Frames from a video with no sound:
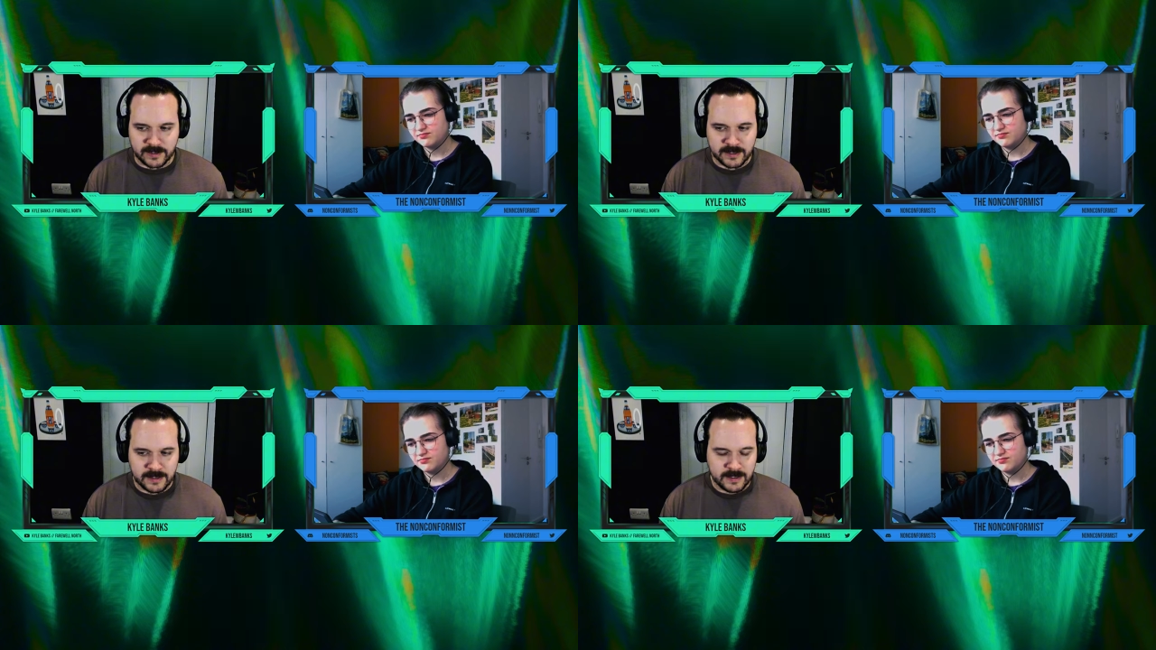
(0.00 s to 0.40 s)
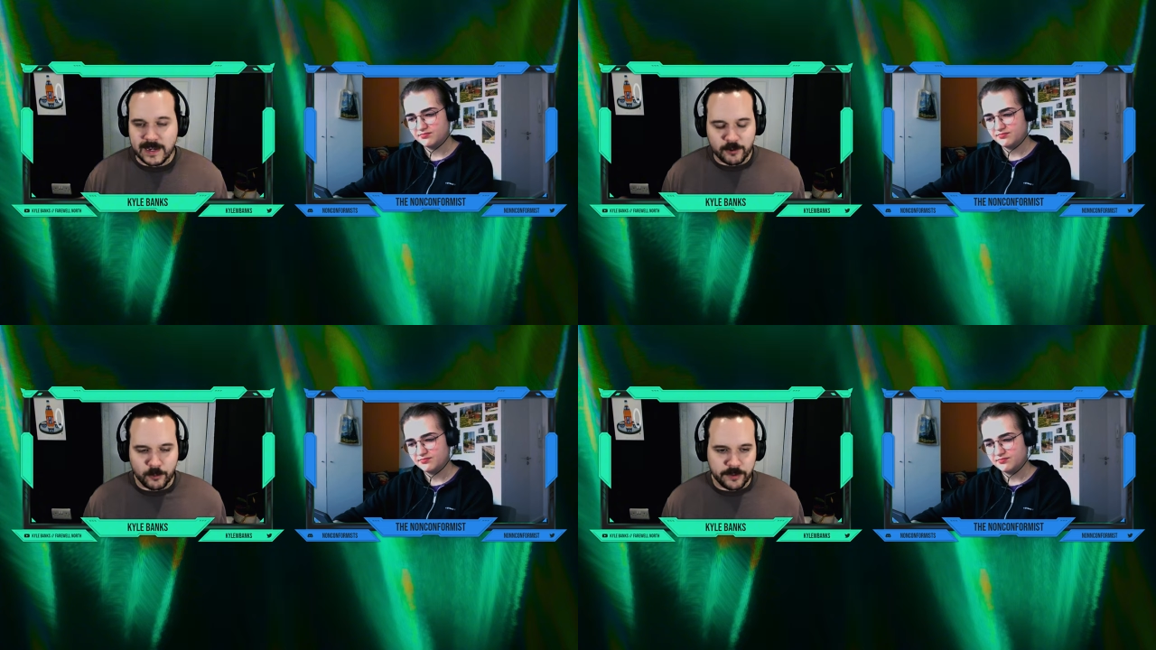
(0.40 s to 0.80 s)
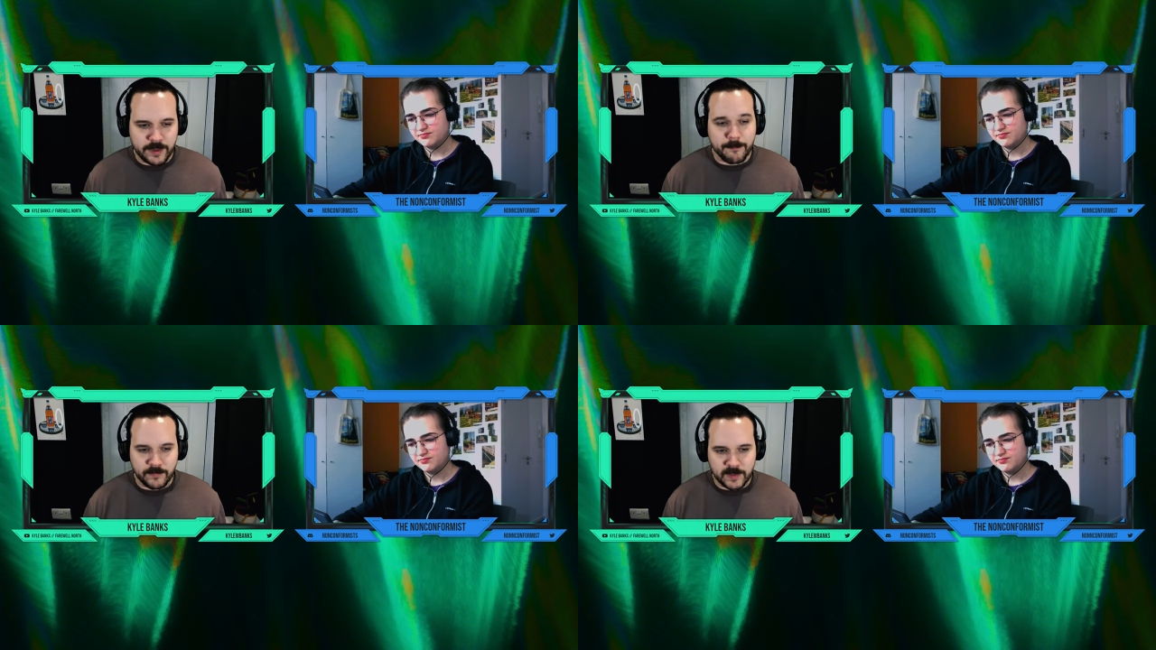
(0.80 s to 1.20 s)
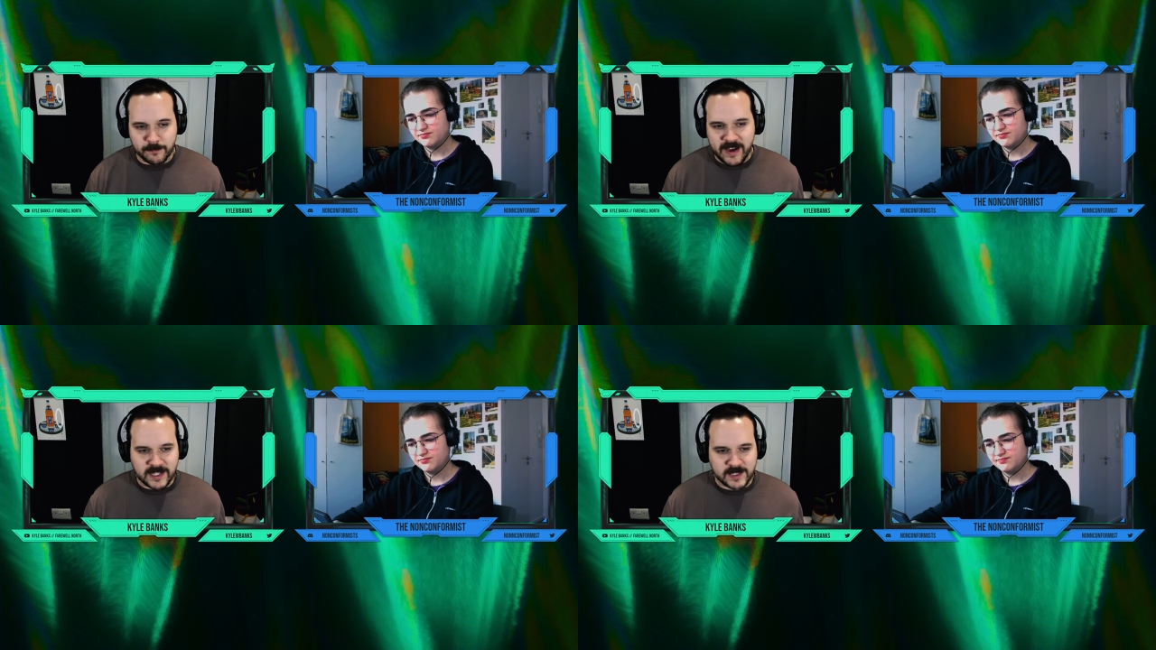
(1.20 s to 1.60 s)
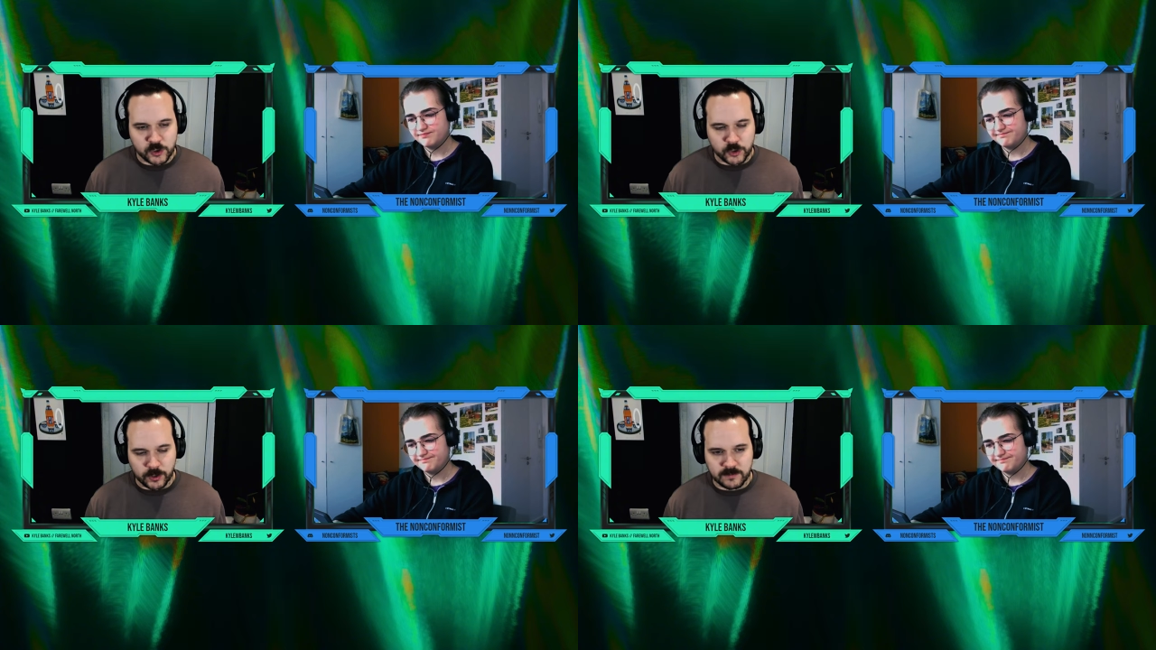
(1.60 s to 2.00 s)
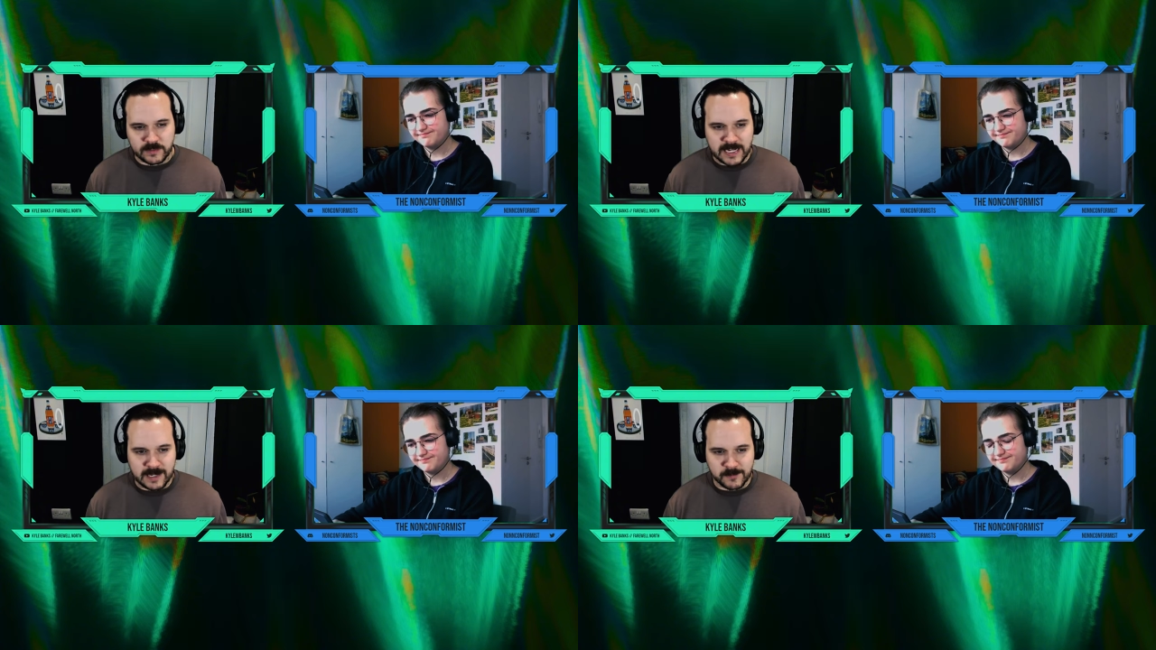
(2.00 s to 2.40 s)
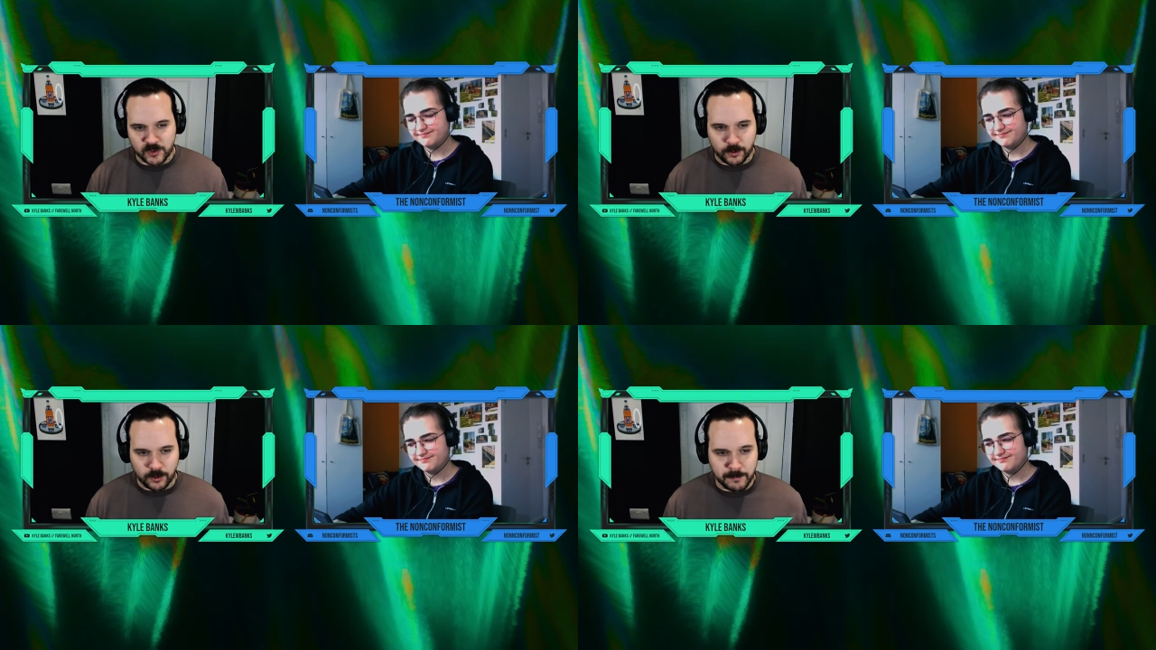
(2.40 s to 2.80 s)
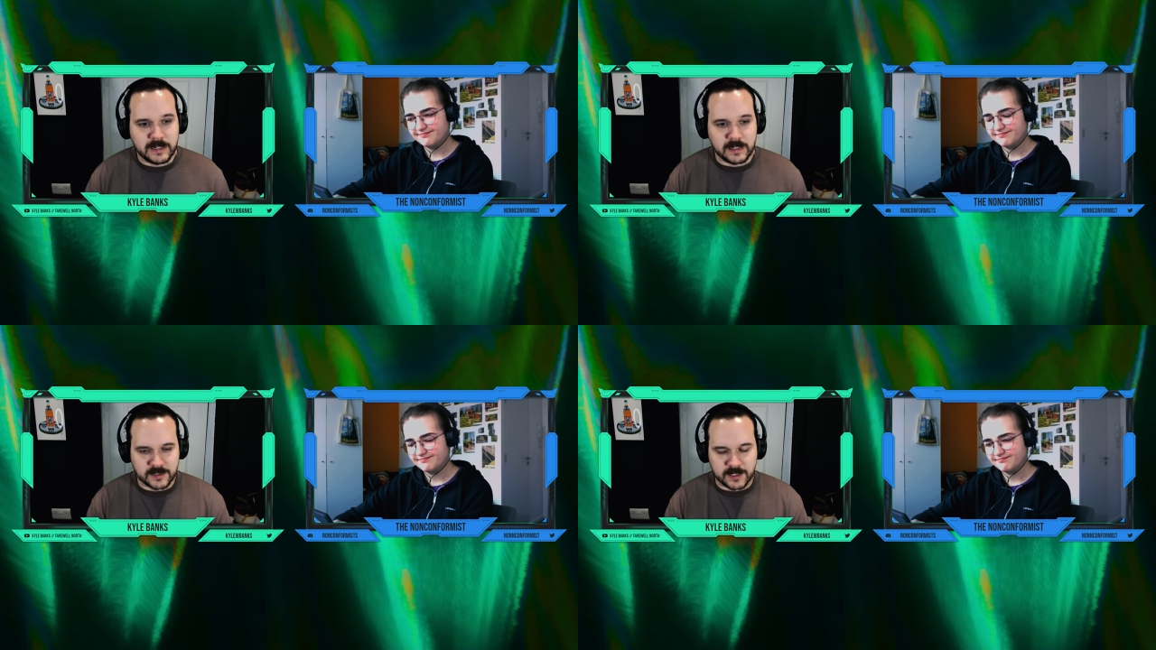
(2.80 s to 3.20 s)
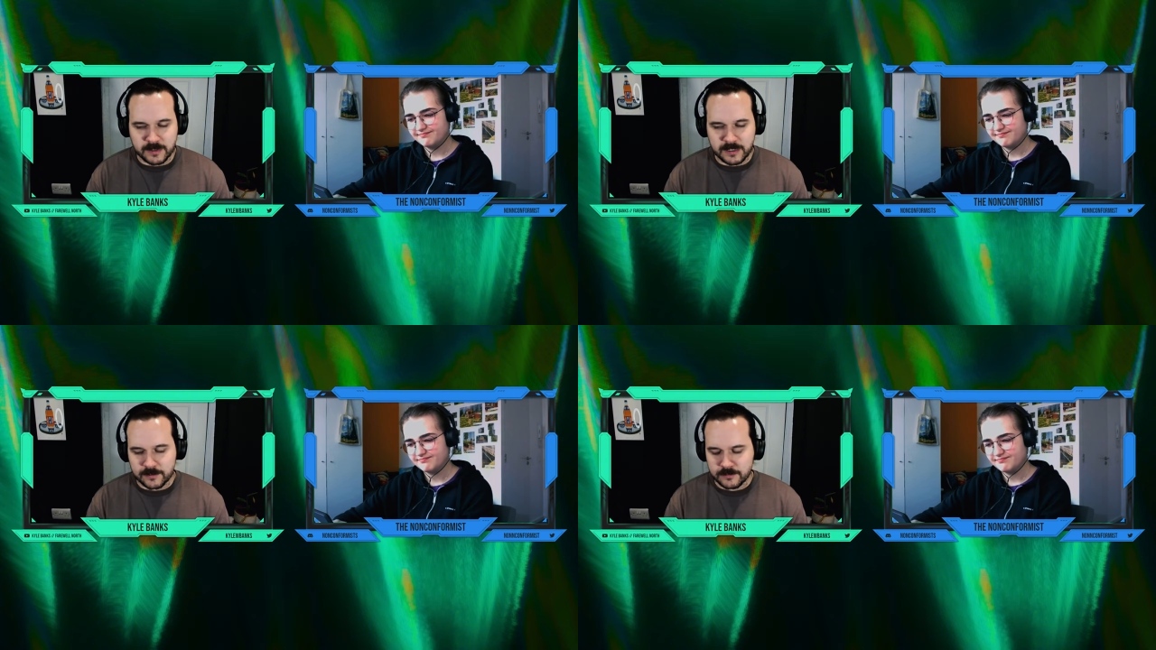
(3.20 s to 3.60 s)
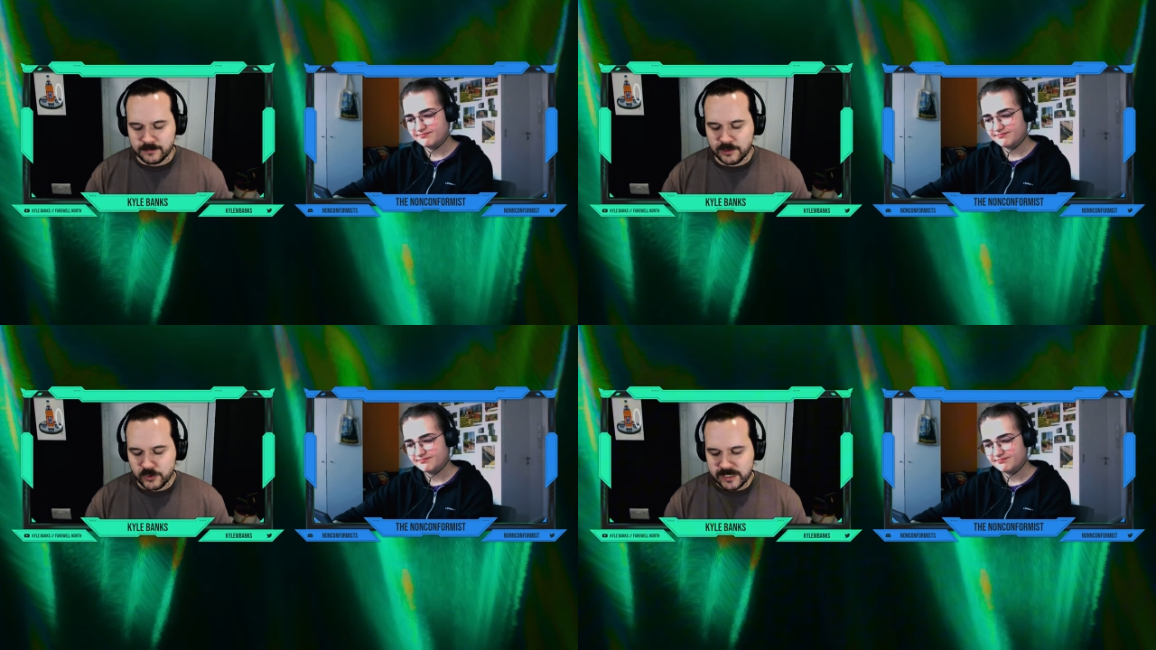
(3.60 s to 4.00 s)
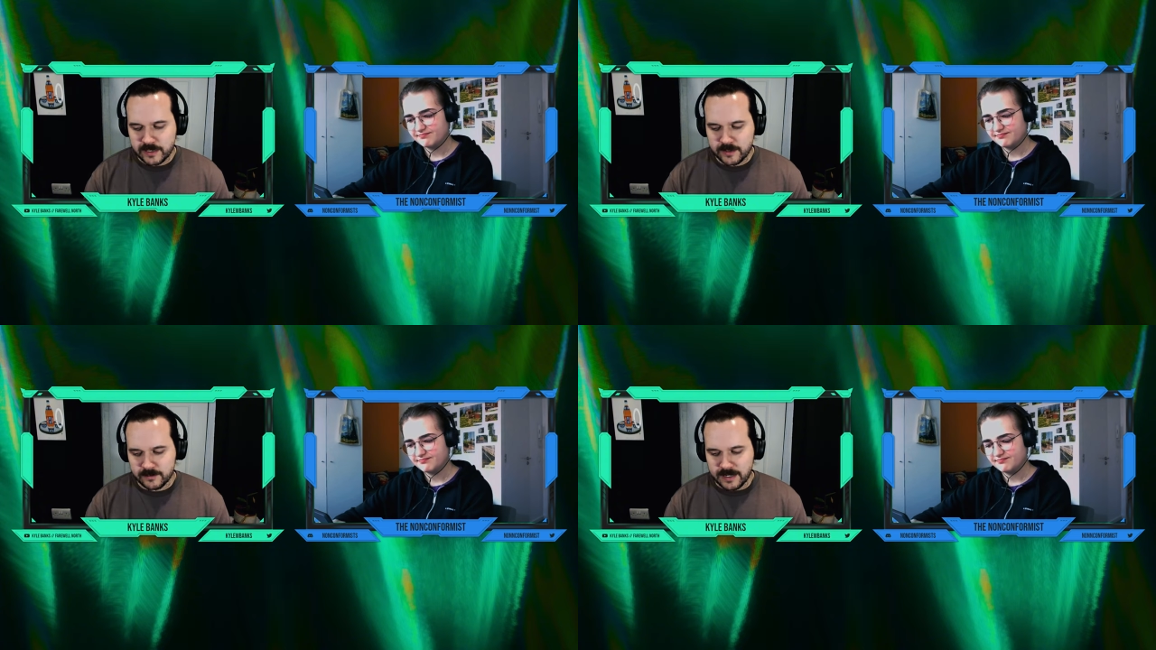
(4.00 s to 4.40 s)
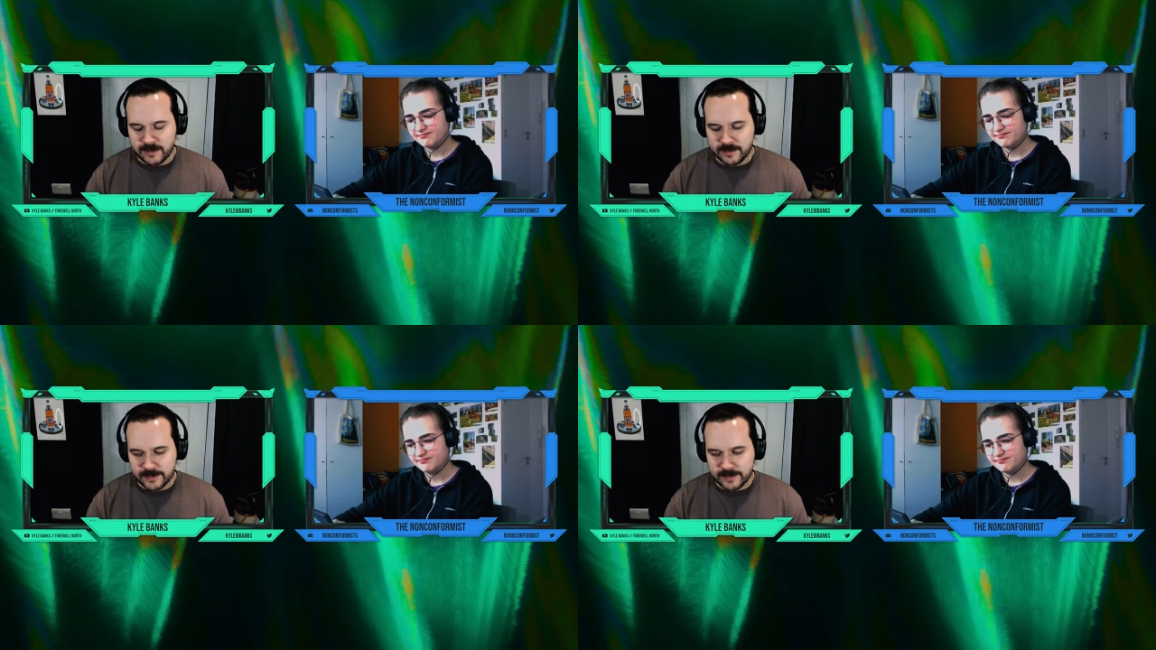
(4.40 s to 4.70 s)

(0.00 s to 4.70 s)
Speaker 1: like inevitable that the vast majority of games or media is going to be using it.